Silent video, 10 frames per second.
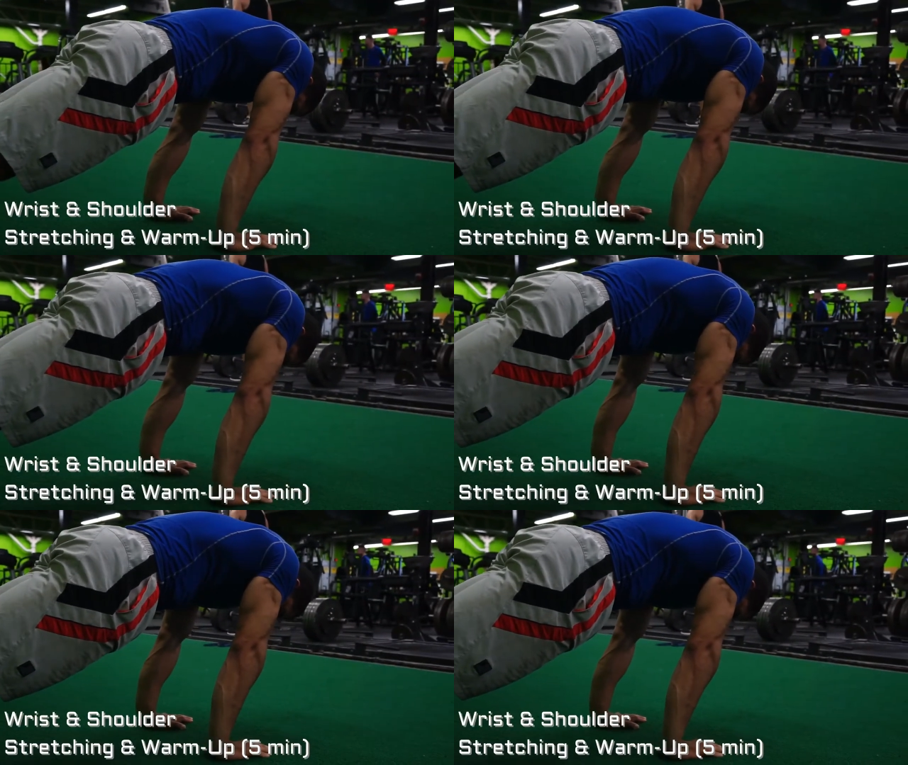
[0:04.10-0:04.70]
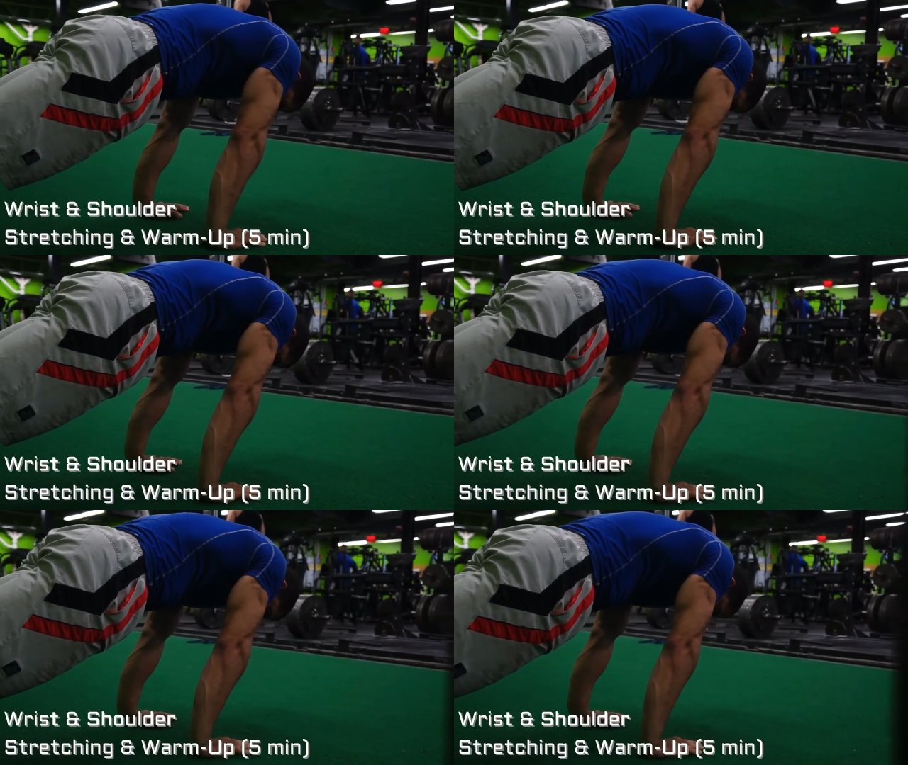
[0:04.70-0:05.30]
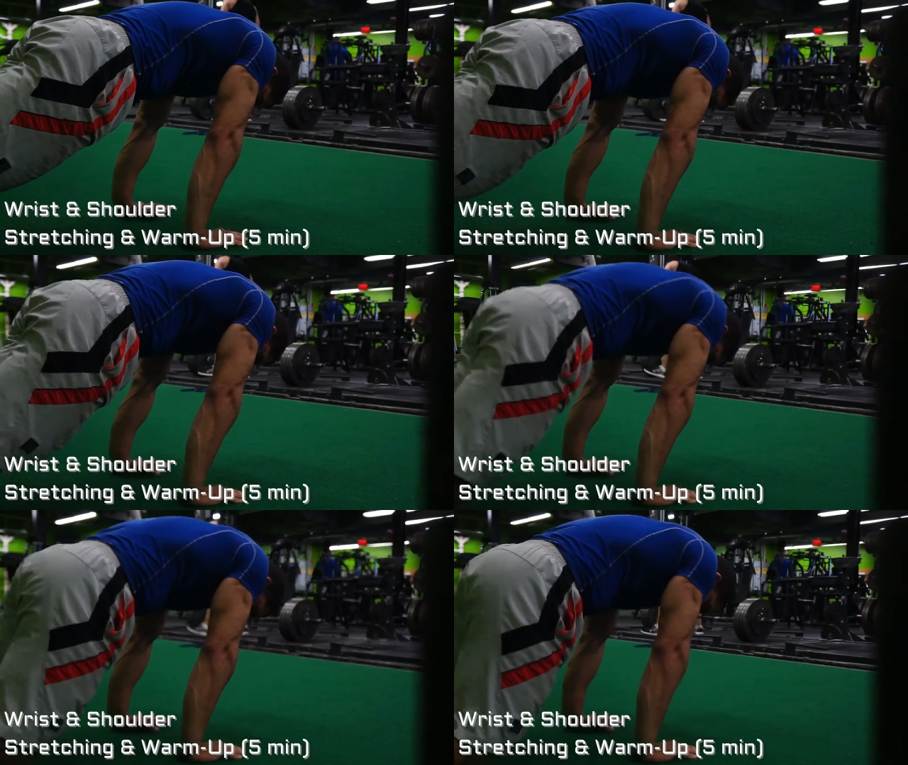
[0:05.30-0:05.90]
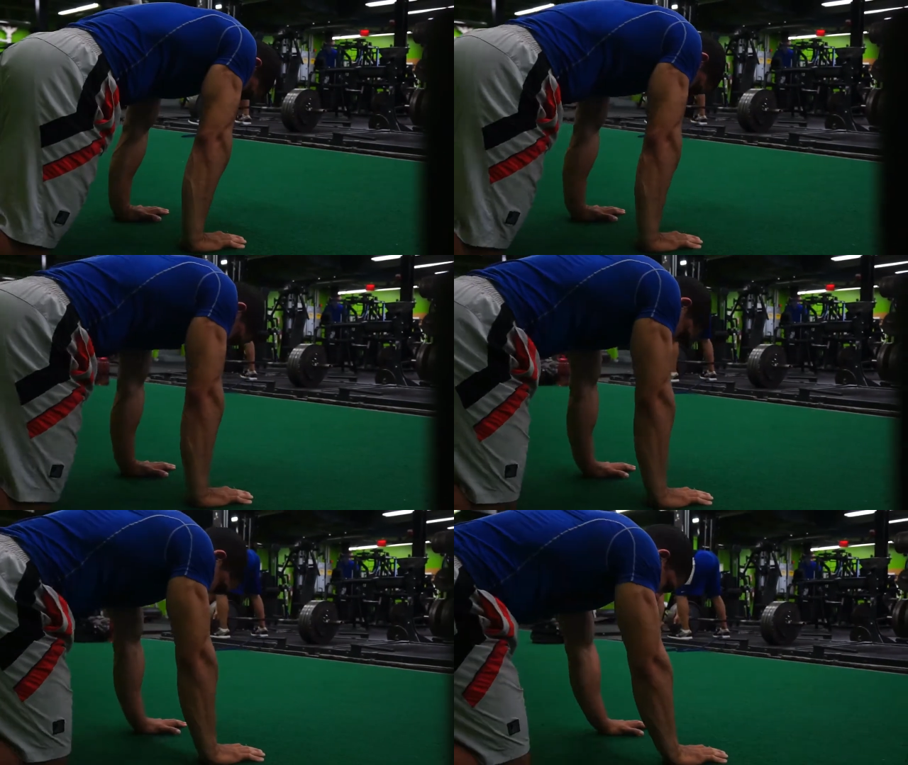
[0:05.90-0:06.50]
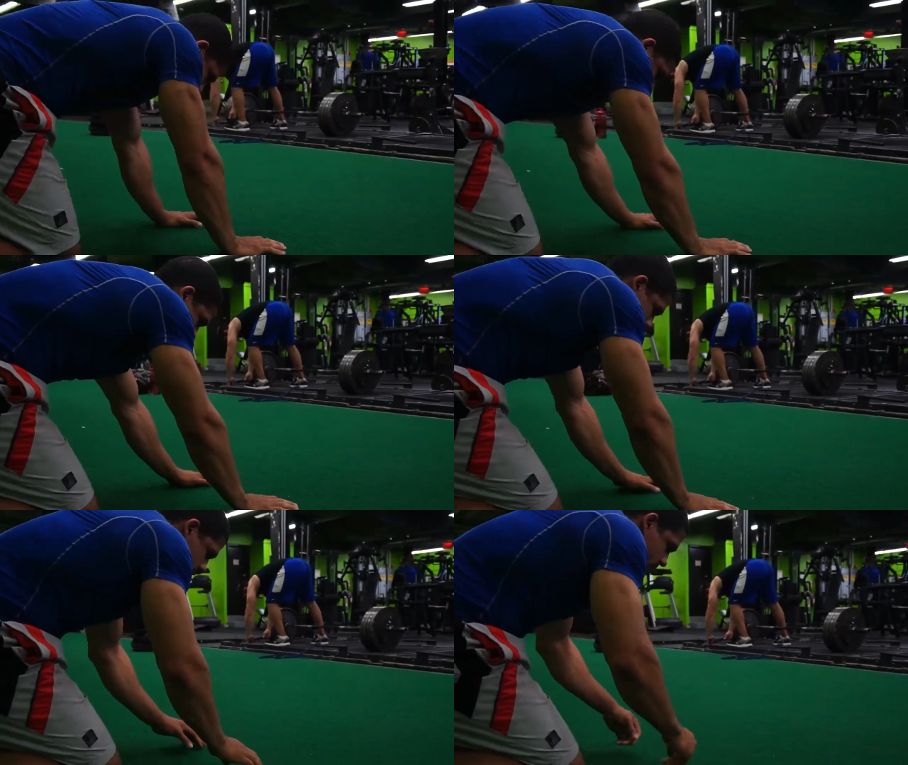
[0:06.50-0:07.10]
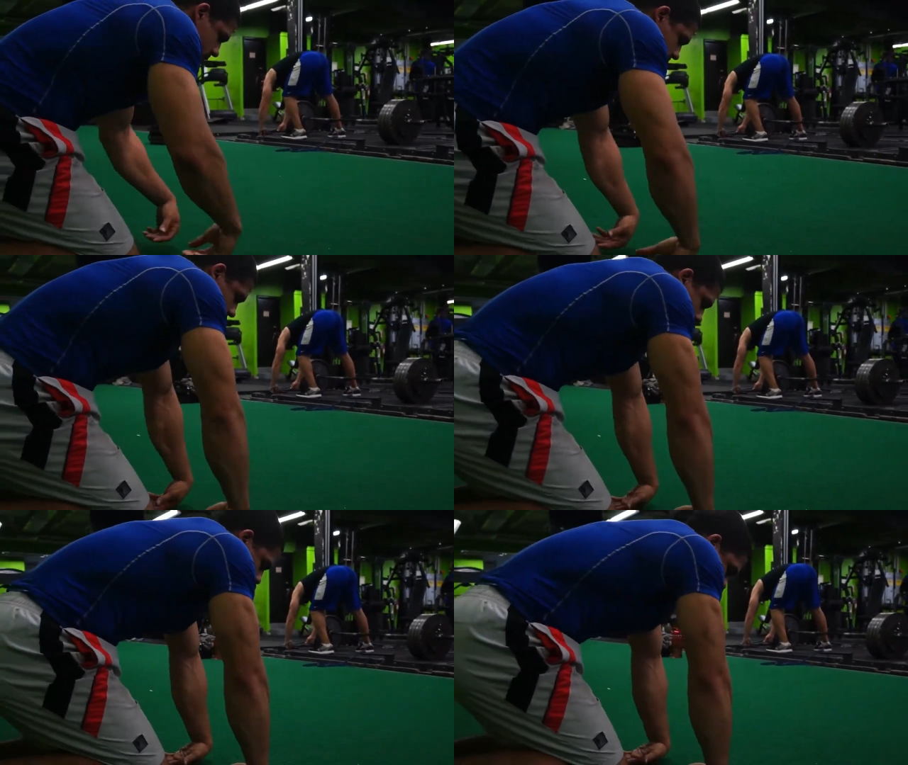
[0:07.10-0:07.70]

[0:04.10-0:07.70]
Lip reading: [unreadable: no face in view]